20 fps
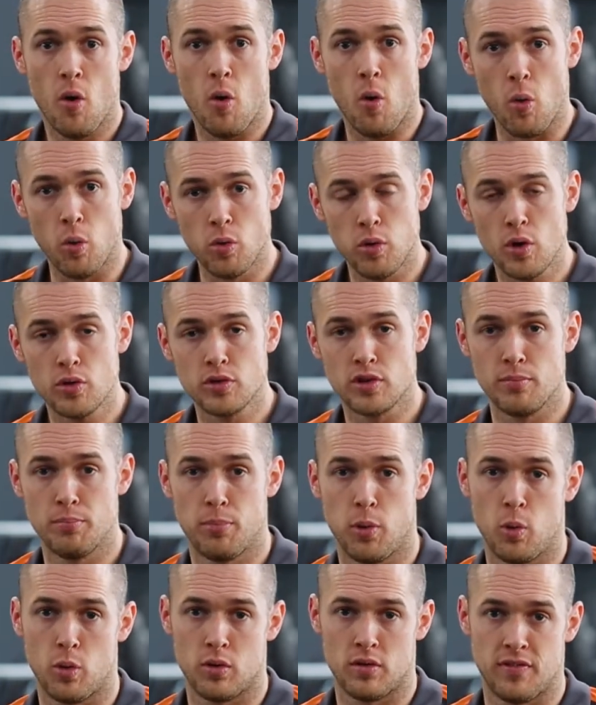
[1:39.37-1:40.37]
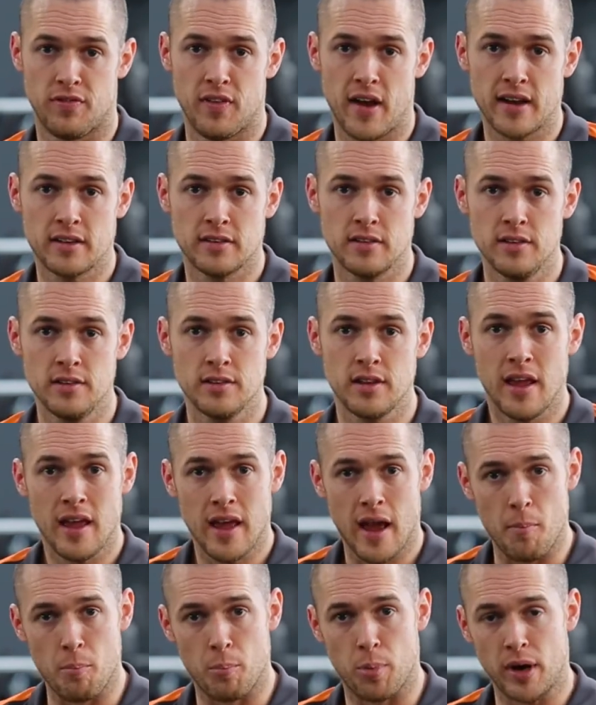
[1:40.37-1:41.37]
all those important factors,
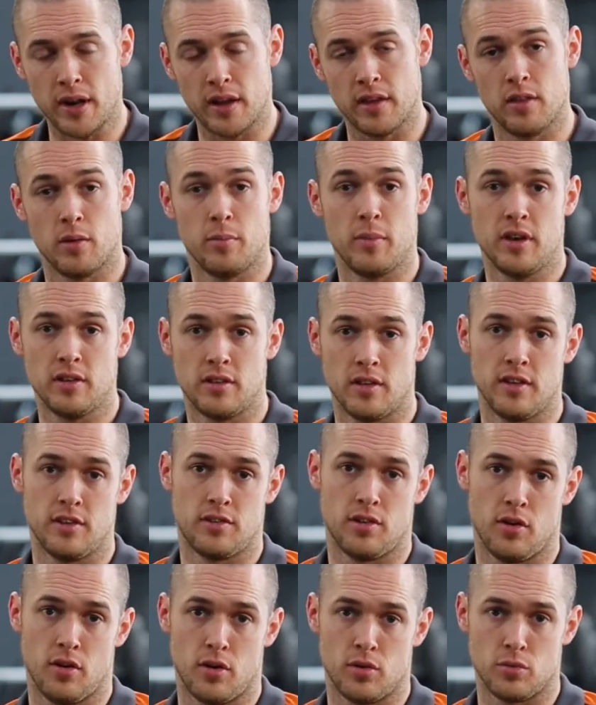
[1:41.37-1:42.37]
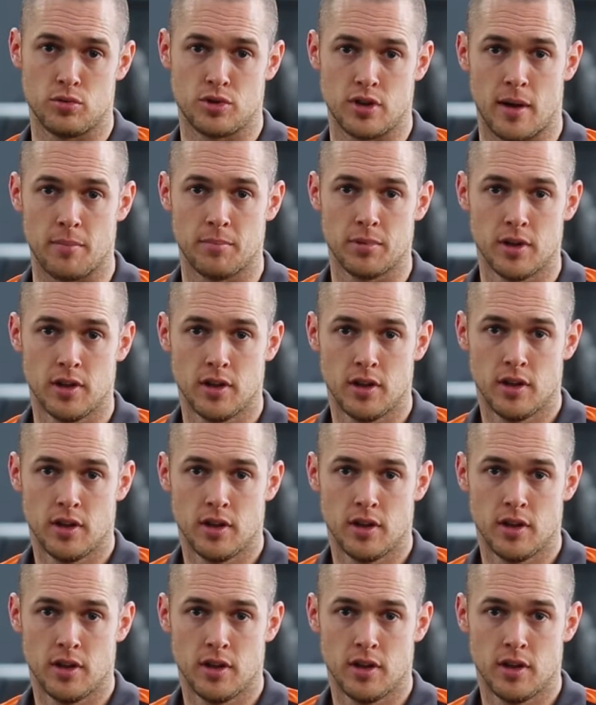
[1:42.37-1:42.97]
and bringing them into this hurdle jump.